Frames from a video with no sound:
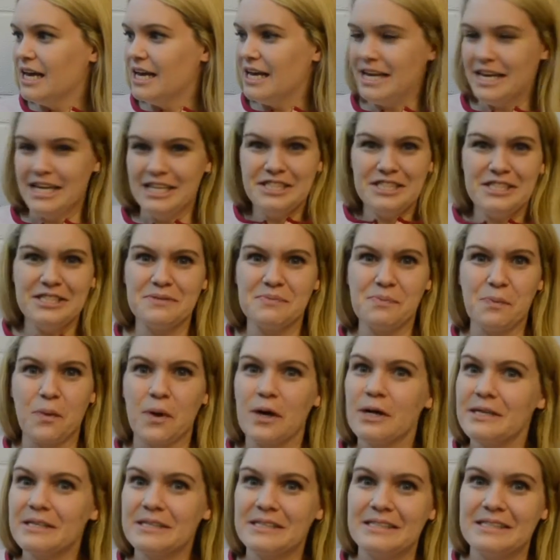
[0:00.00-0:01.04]
it just
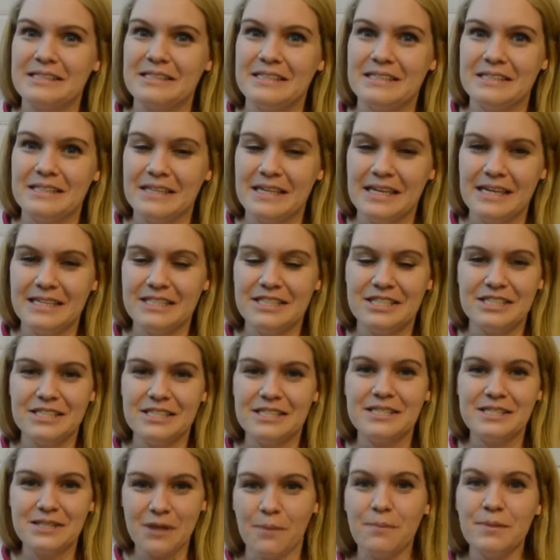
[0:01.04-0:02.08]
worked. It's
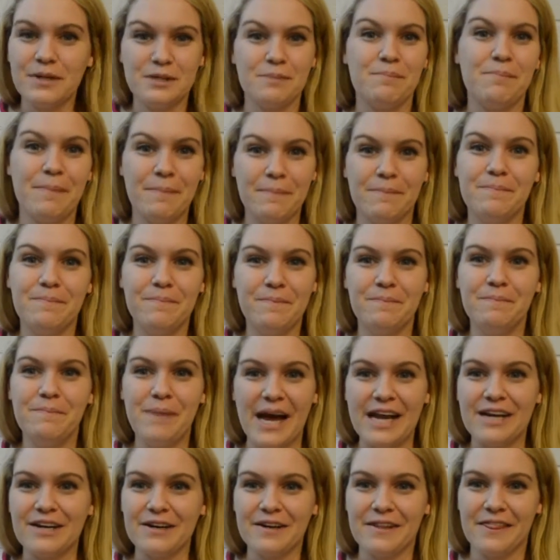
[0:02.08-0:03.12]
just so much
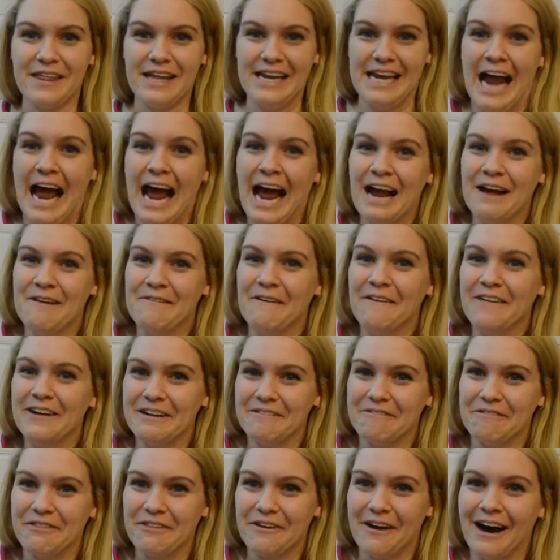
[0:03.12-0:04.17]
better than I would
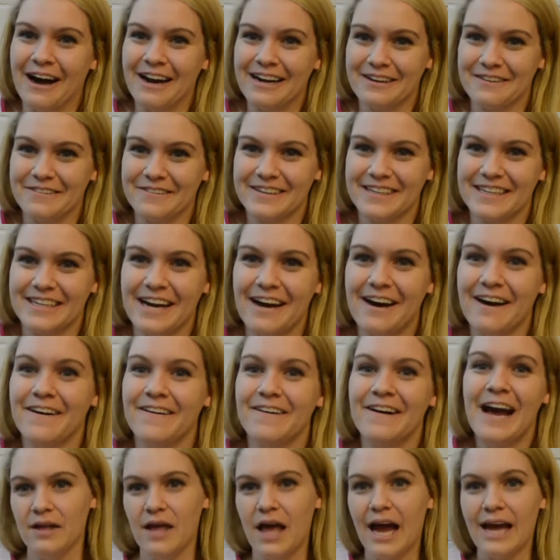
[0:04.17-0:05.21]
have thought it would go.